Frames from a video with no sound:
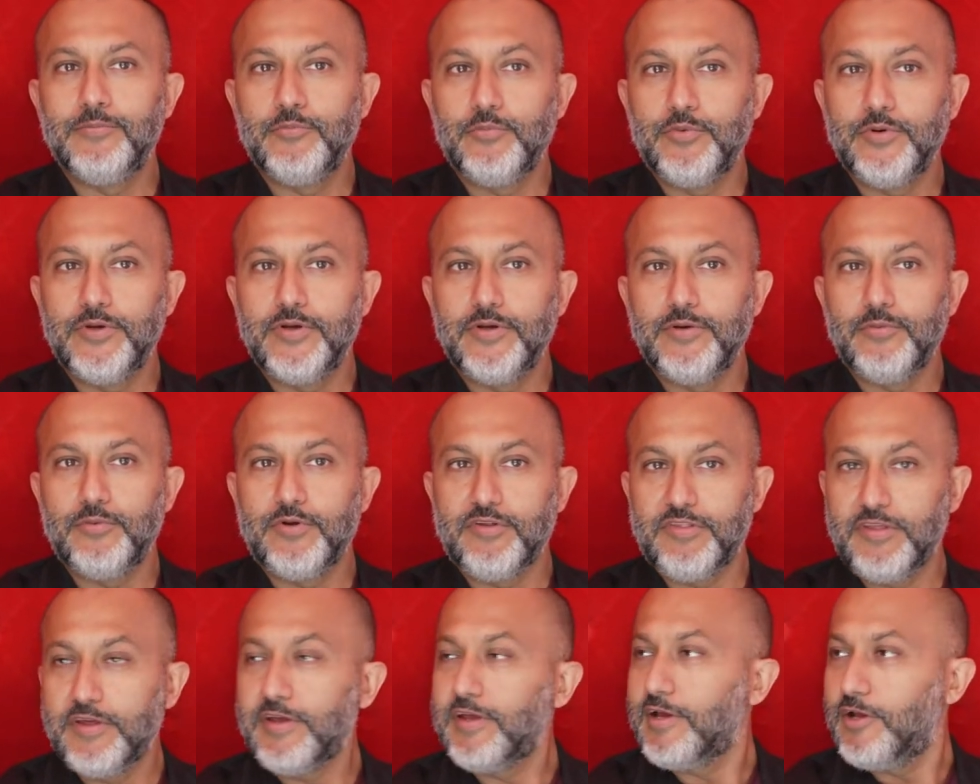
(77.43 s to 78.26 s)
we were
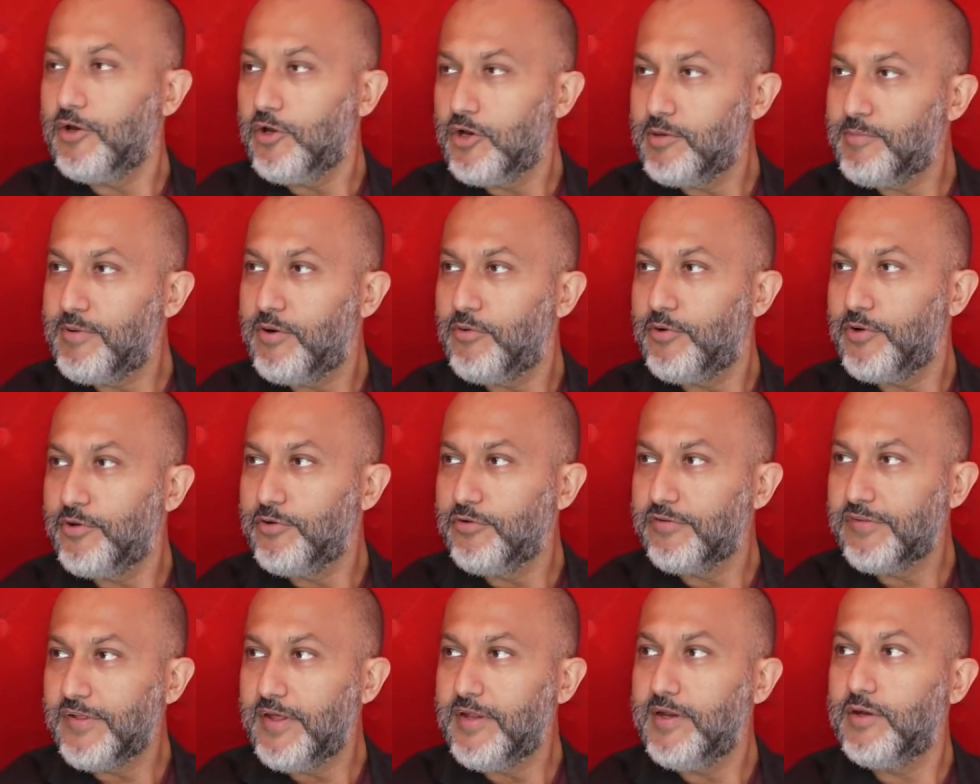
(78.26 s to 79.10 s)
thinking a lot about what
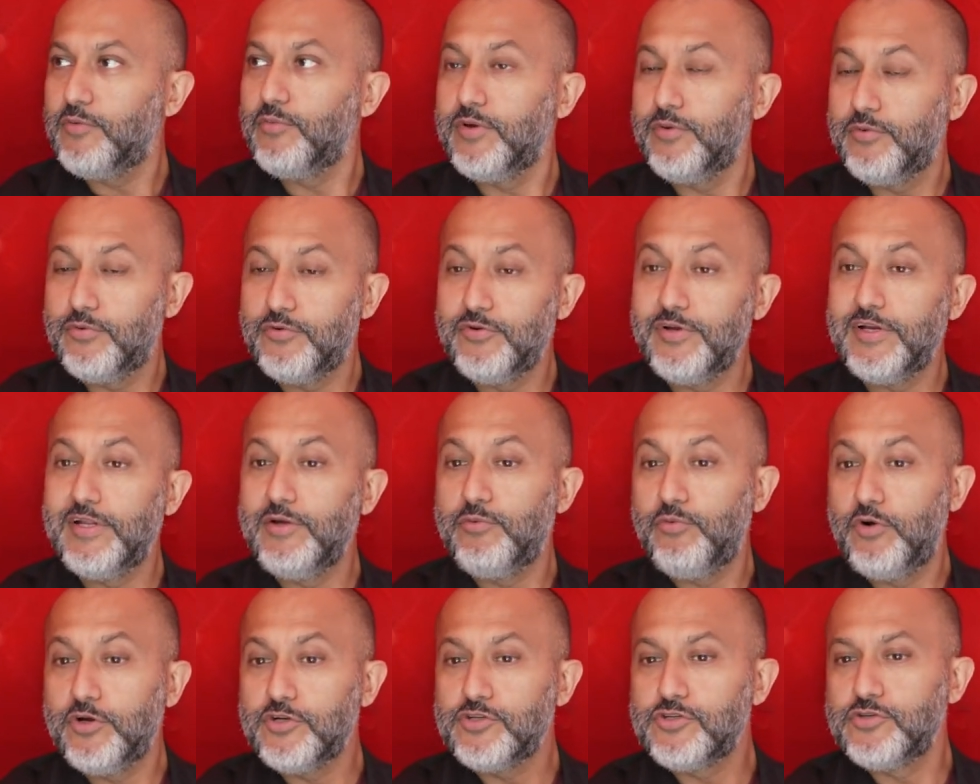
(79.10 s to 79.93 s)
you said, and we
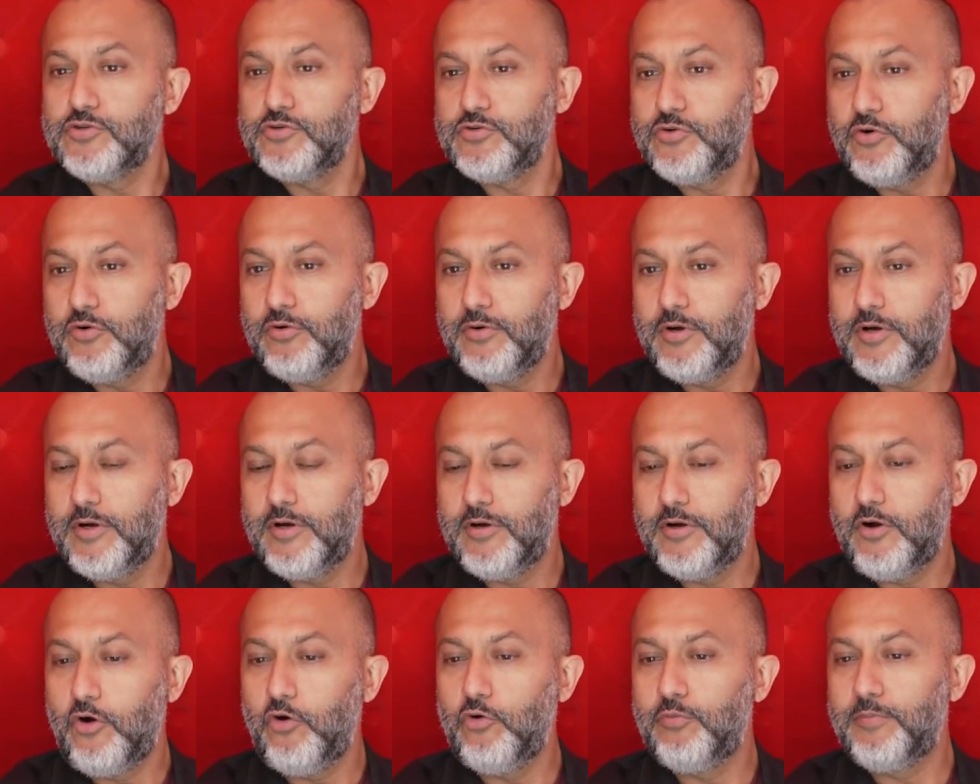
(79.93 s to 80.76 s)
really want to
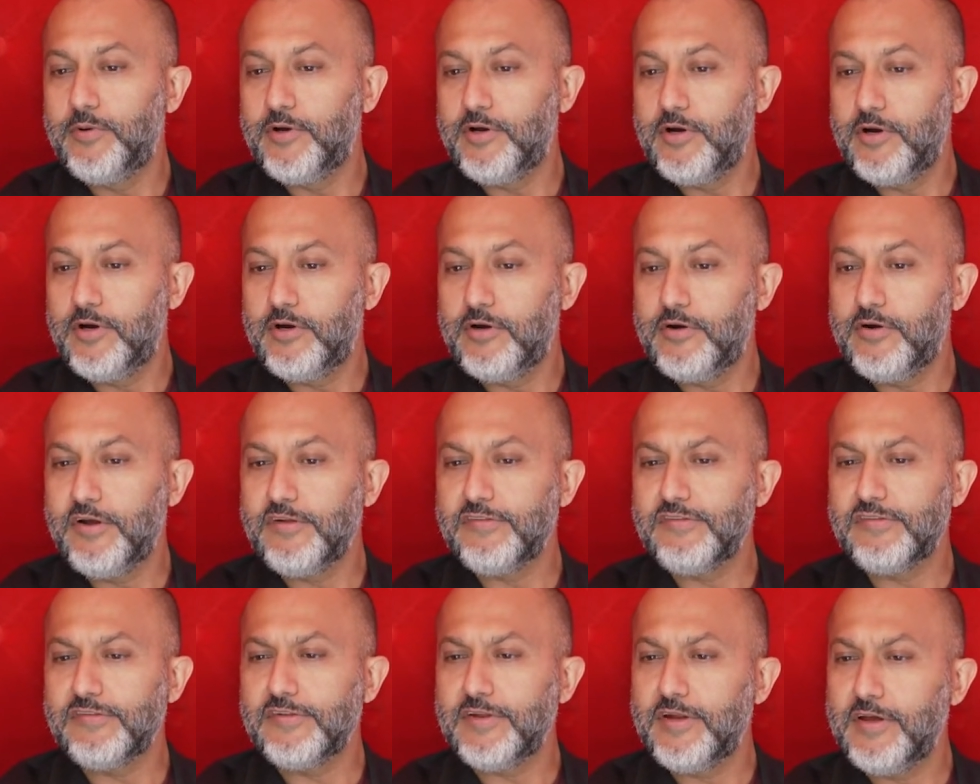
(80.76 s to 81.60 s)
open our
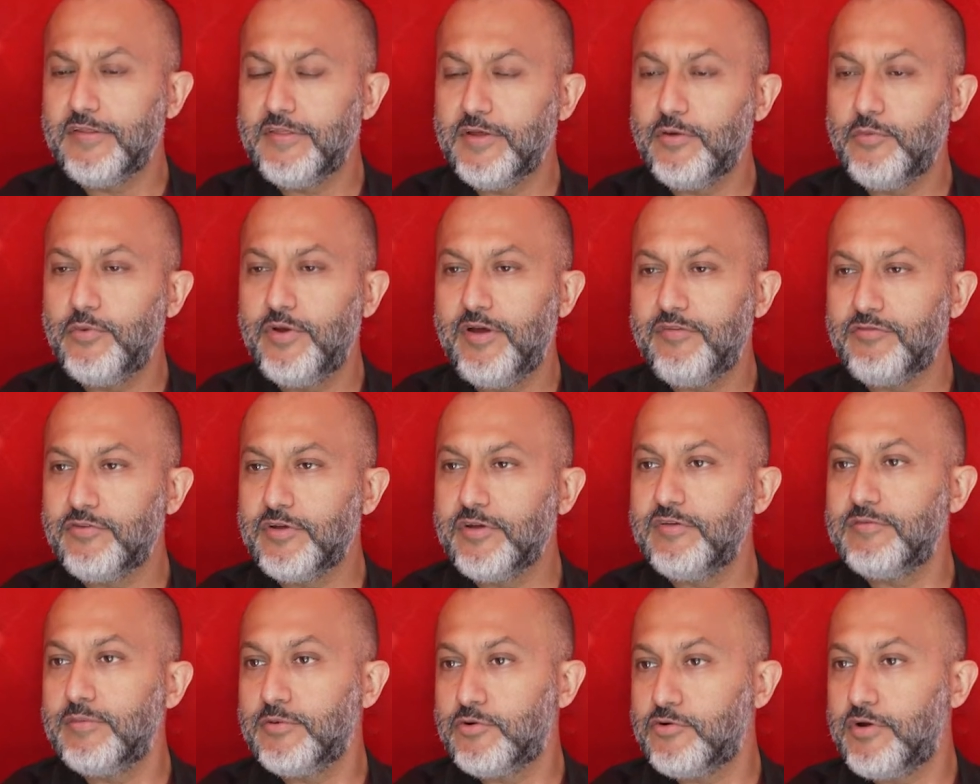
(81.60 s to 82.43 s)
horizons." And I think we have to
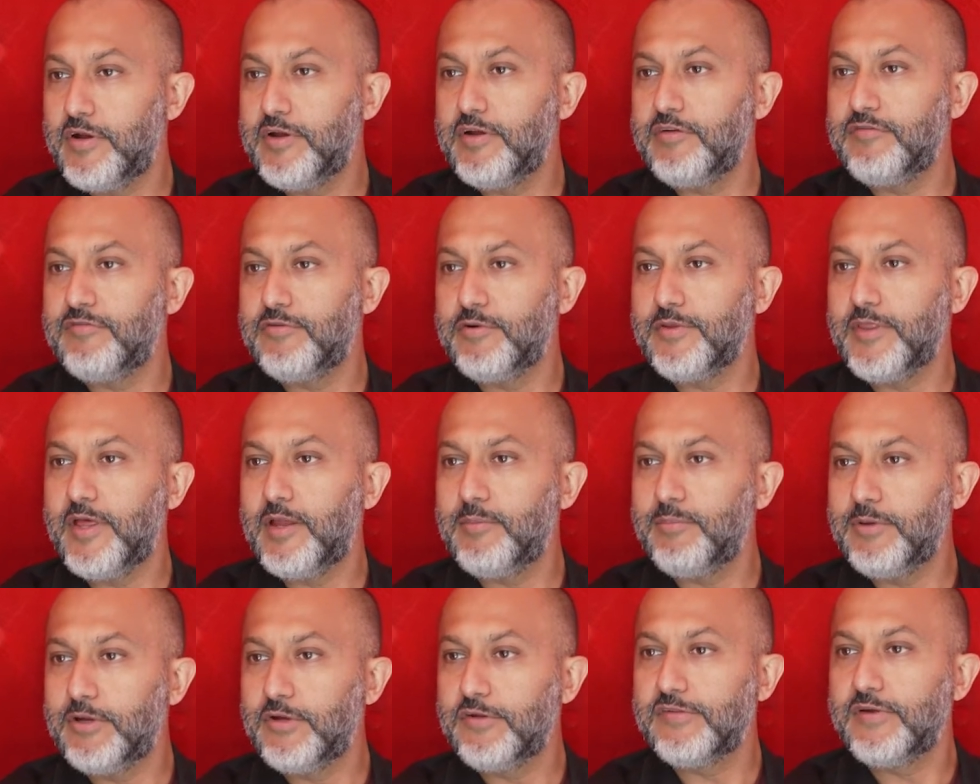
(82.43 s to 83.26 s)
give them credit for
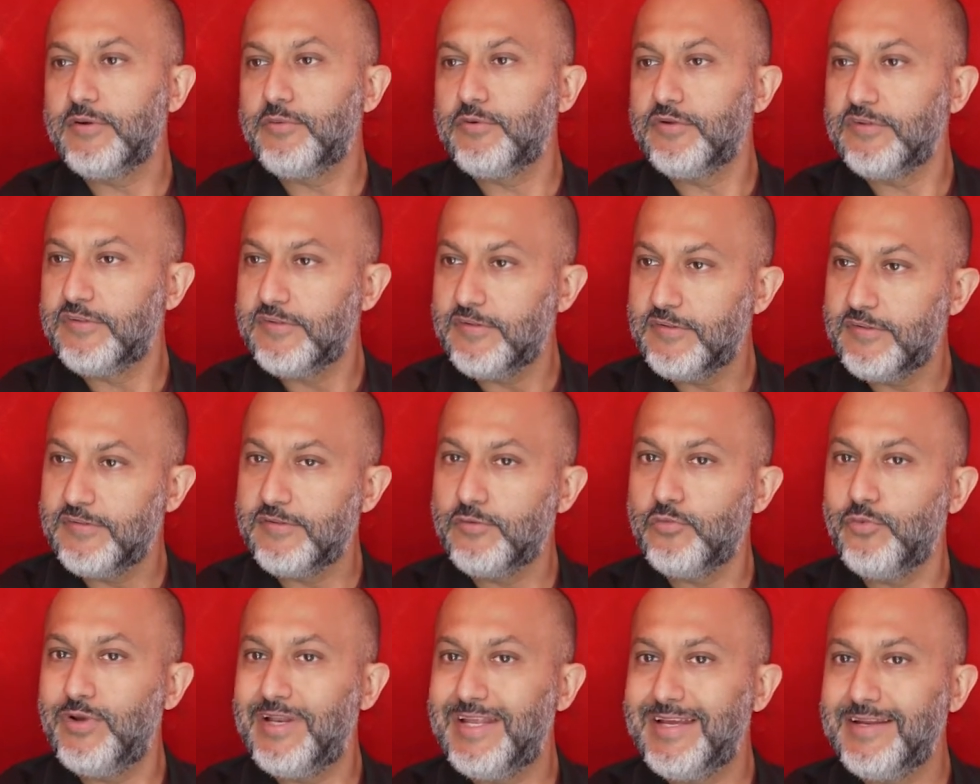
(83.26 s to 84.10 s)
that, because there was
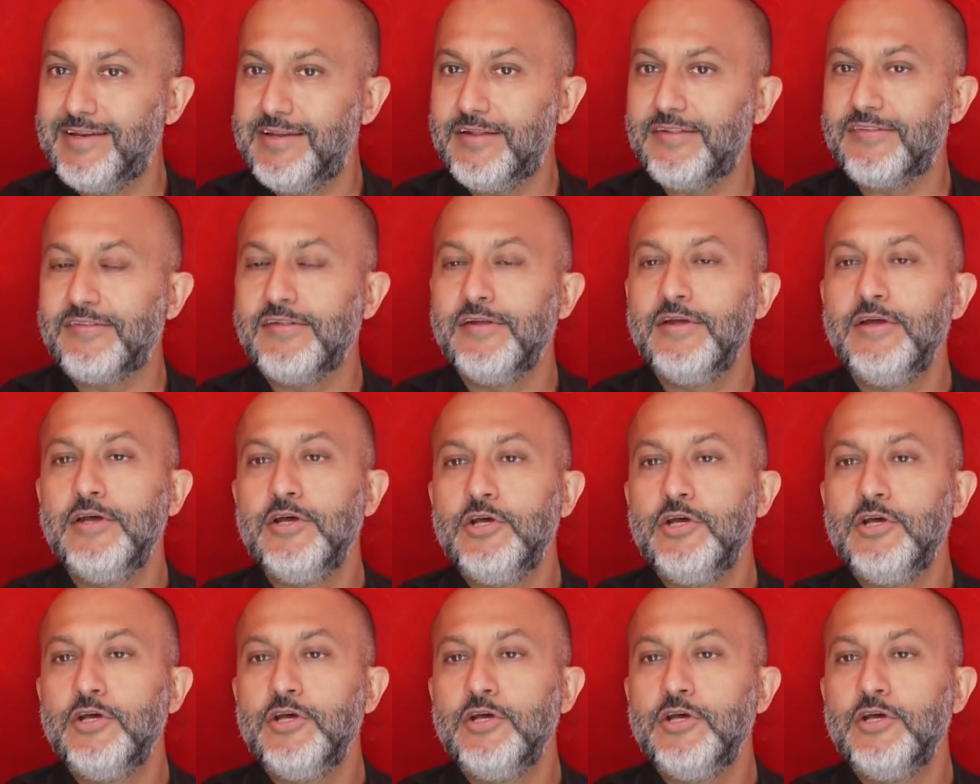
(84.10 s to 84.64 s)
this willingness